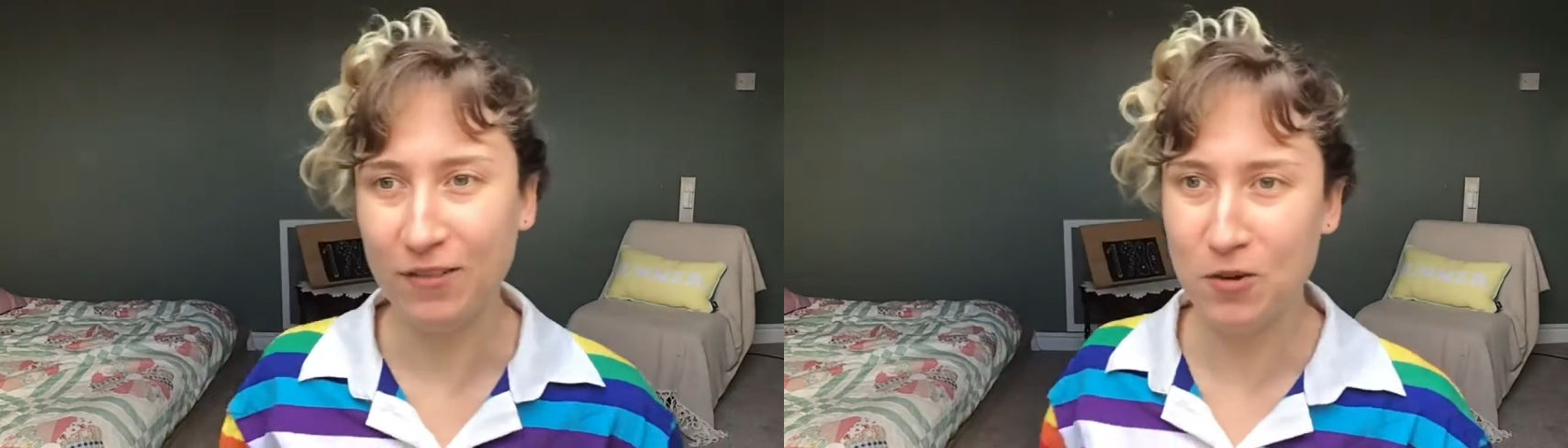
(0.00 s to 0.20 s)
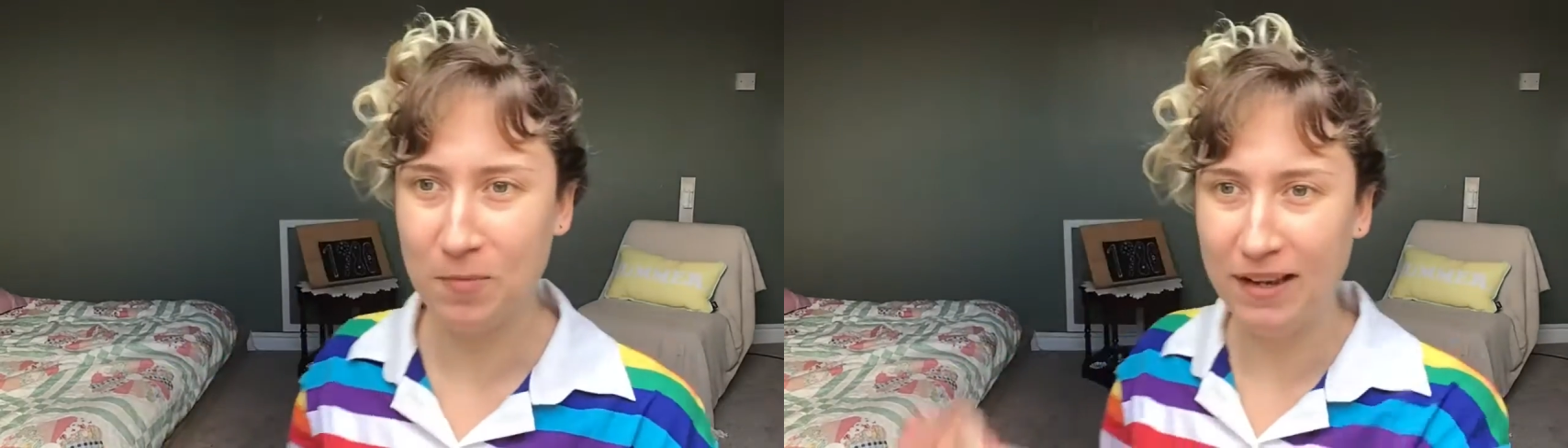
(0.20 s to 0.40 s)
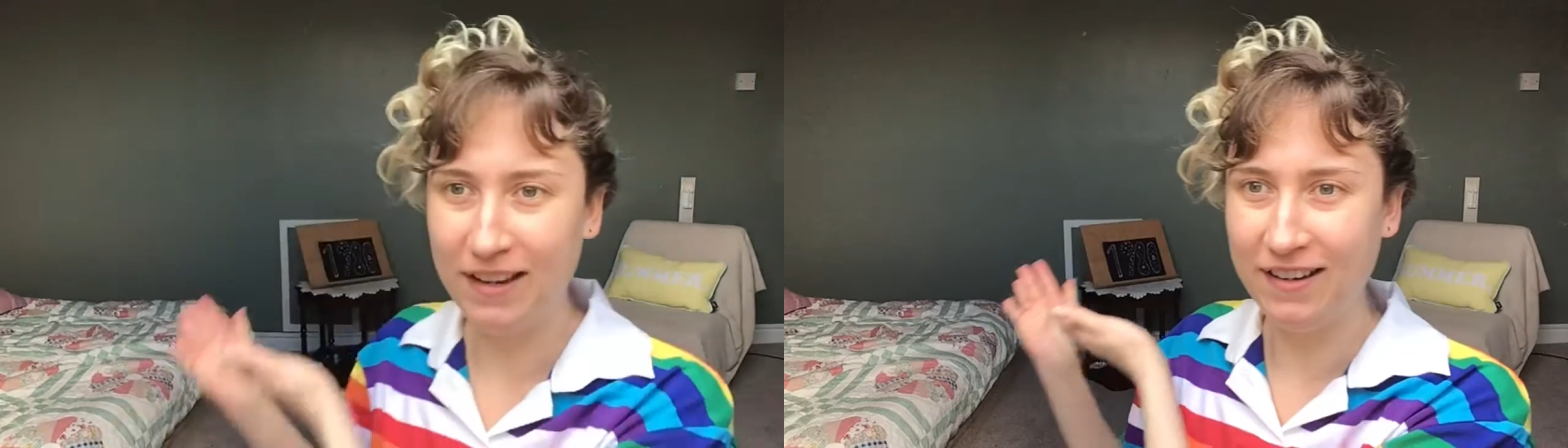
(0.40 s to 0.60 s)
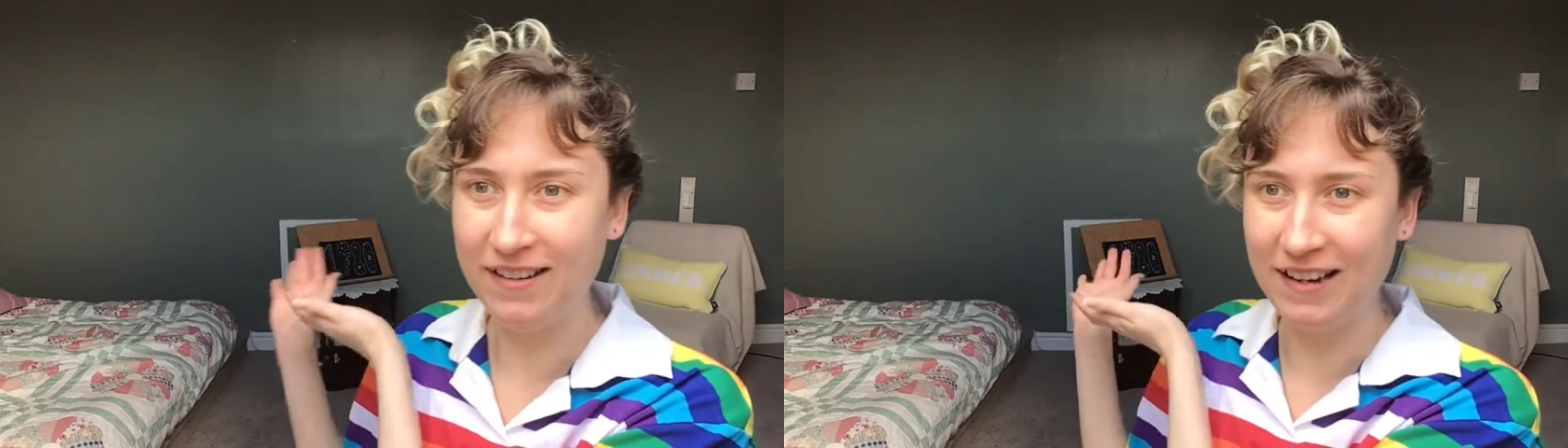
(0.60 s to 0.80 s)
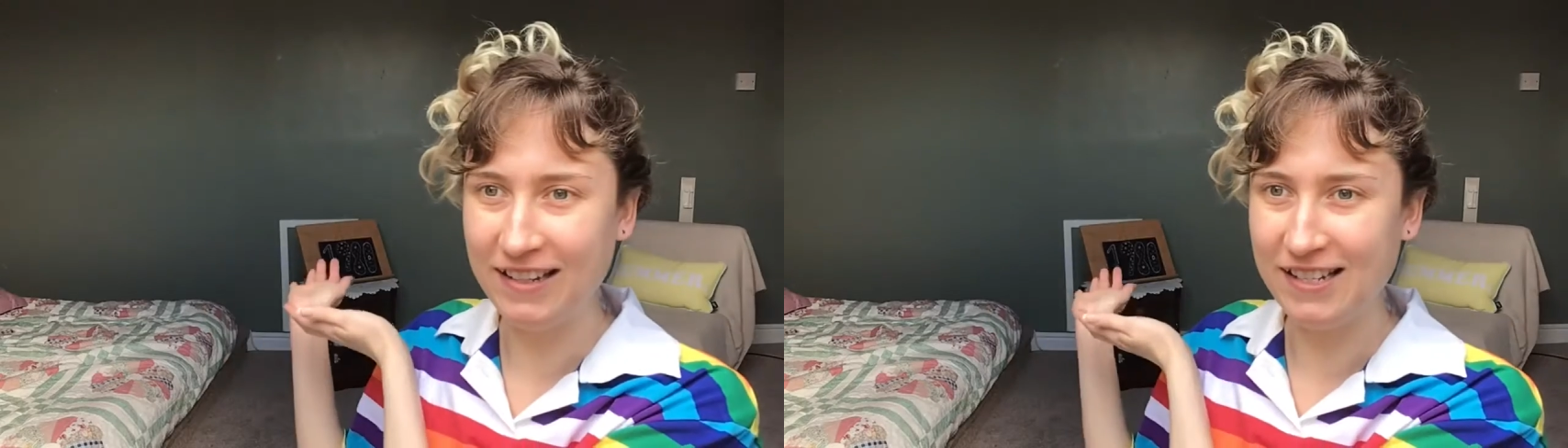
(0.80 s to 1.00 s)
got my
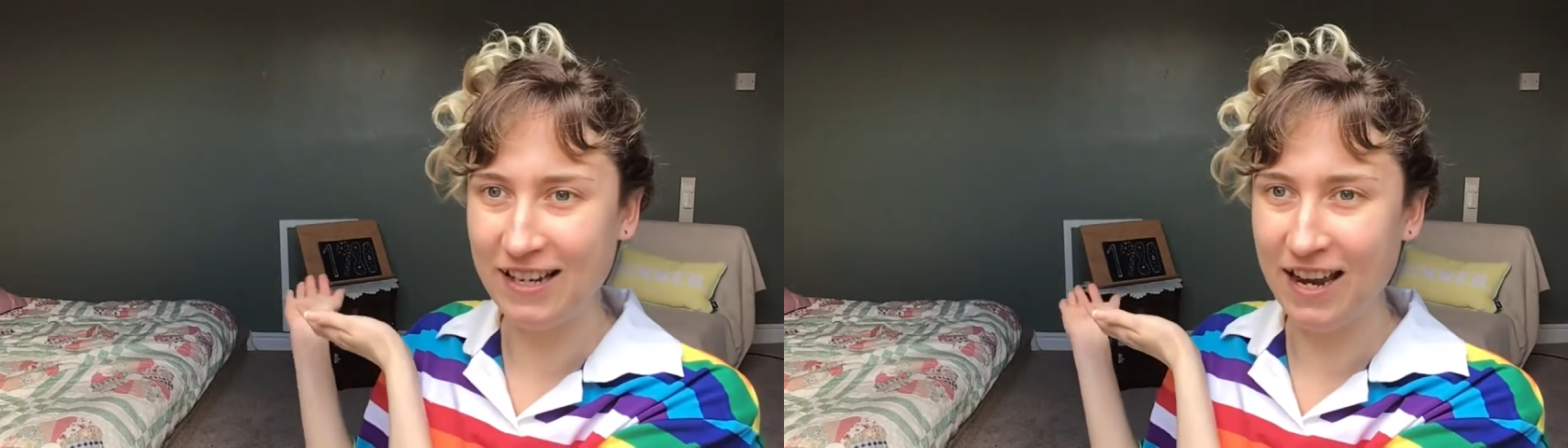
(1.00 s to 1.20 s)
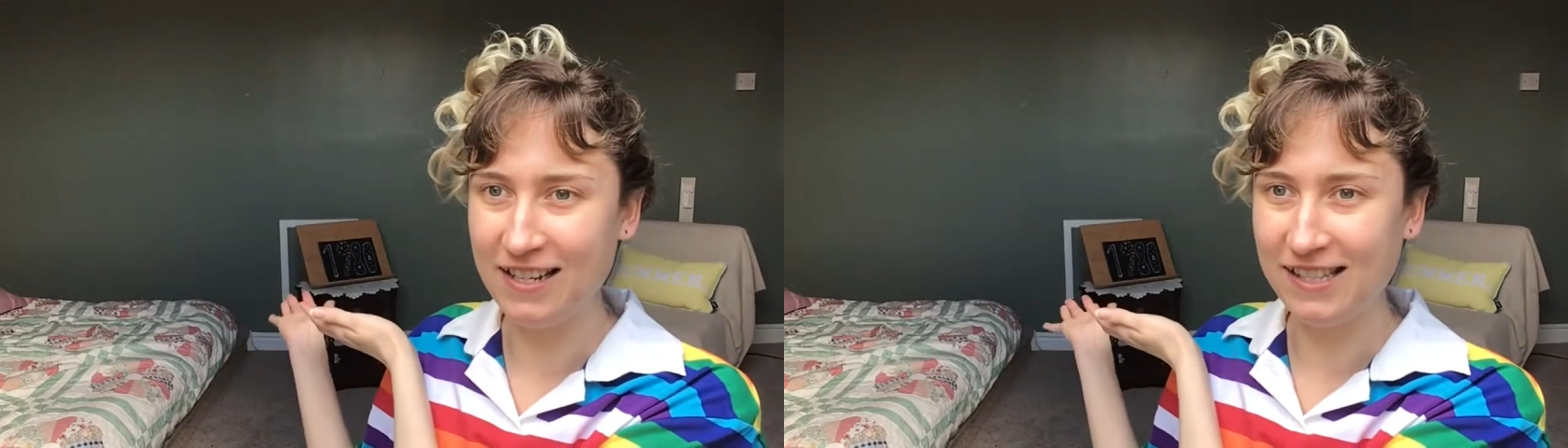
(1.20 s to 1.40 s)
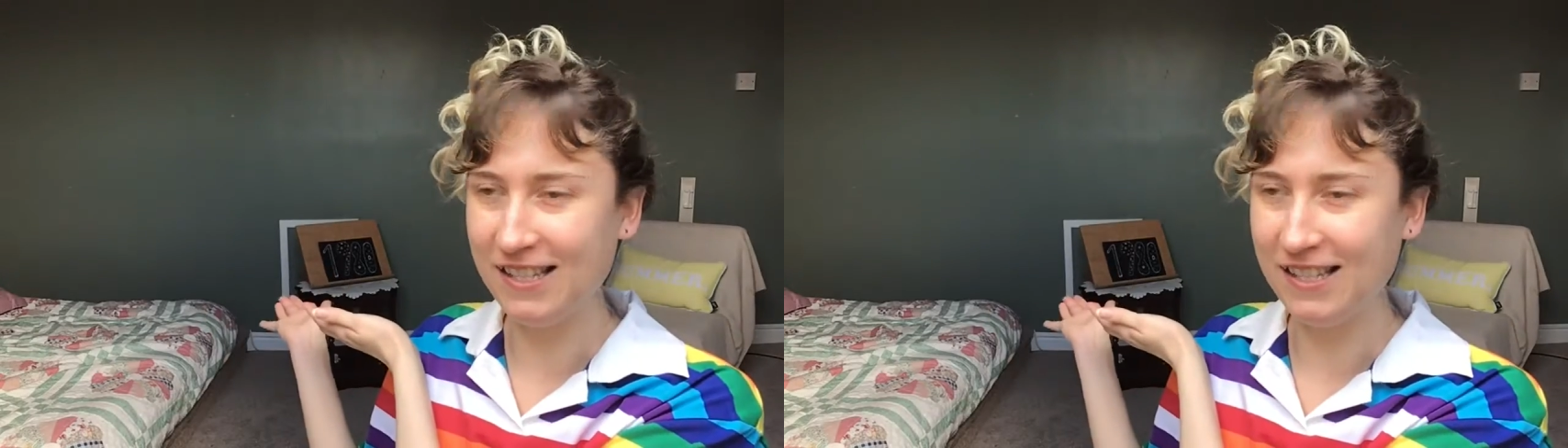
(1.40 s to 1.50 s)
1980s